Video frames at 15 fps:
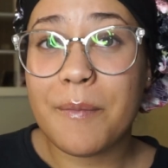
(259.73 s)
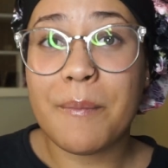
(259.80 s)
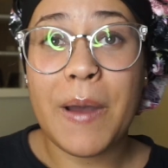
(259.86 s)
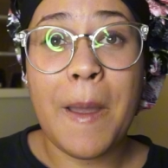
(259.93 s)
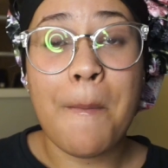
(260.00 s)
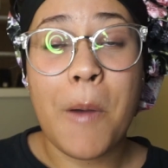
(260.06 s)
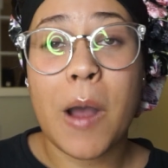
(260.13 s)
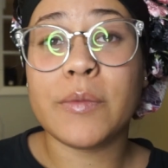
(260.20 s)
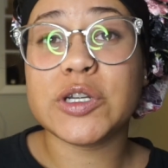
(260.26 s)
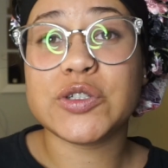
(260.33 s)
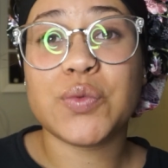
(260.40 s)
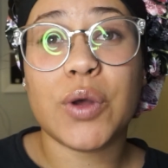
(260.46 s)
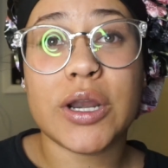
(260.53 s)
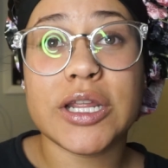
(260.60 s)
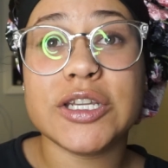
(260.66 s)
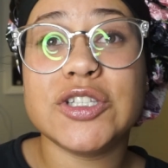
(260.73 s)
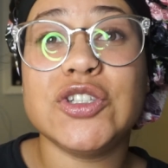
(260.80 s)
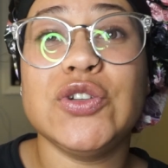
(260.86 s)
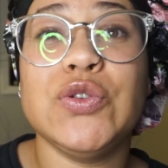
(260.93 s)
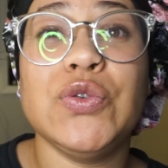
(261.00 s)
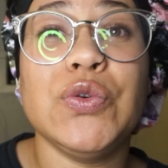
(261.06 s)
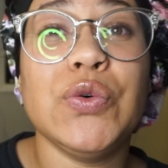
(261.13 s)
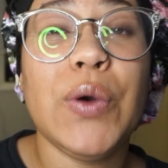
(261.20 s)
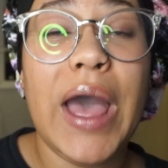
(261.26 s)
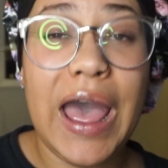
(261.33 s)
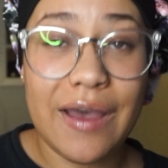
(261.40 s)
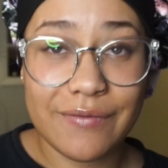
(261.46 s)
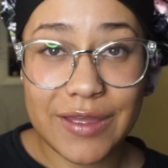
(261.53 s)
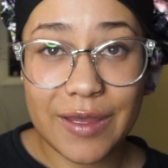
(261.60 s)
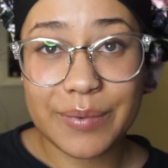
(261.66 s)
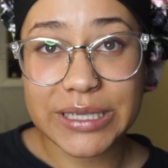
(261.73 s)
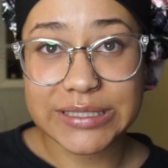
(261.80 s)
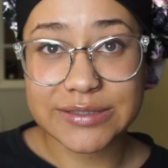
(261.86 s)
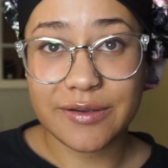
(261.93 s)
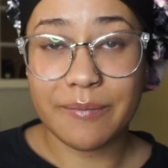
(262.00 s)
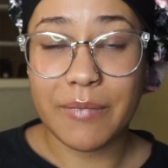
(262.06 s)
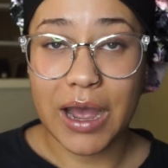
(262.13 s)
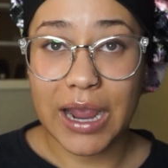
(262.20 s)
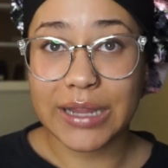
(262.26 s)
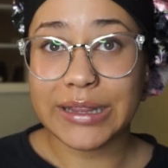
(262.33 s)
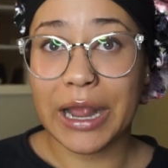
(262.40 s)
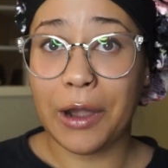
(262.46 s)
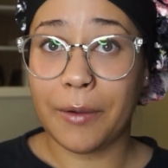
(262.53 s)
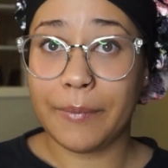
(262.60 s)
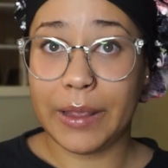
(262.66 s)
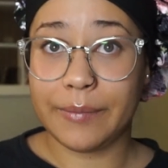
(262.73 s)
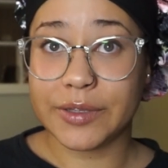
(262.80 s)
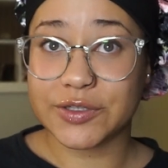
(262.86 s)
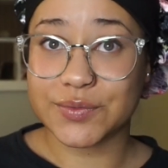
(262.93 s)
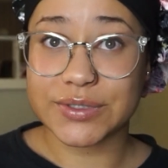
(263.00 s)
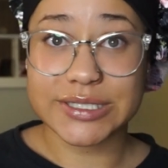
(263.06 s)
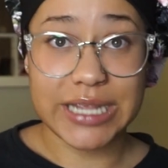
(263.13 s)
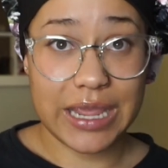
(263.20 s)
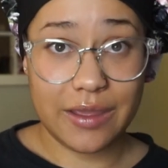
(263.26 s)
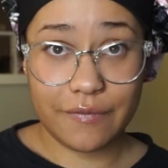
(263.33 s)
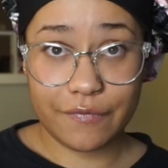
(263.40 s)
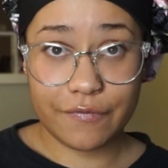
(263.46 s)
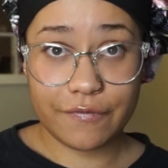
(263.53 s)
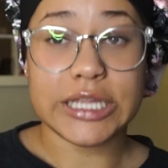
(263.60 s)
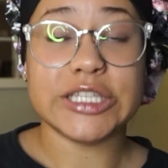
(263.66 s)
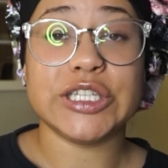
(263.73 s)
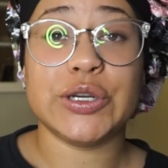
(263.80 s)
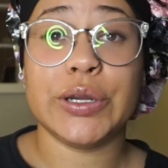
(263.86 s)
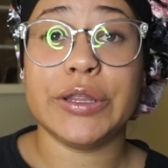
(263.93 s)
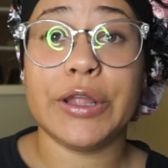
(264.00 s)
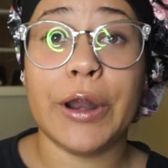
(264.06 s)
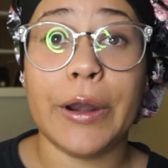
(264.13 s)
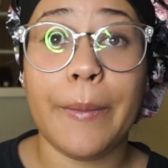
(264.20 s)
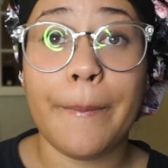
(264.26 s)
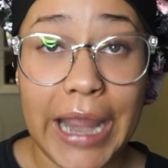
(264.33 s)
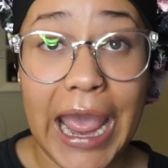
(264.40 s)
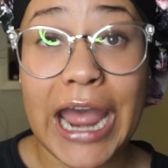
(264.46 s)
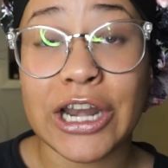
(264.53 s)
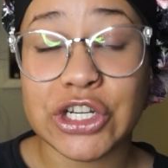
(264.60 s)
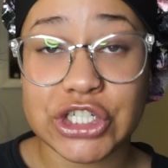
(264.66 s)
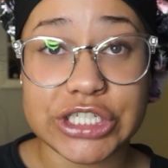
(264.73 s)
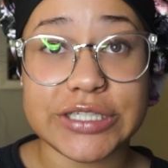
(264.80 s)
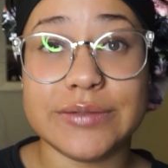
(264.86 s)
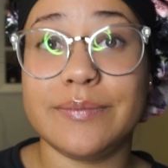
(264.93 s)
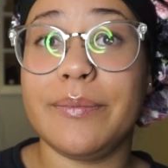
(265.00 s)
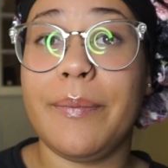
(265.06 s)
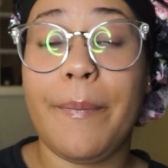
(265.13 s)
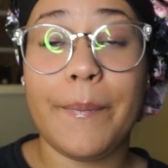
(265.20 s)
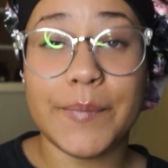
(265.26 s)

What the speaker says: My mom just wanted to have that peace of mind that her babies were safe, considering their dad just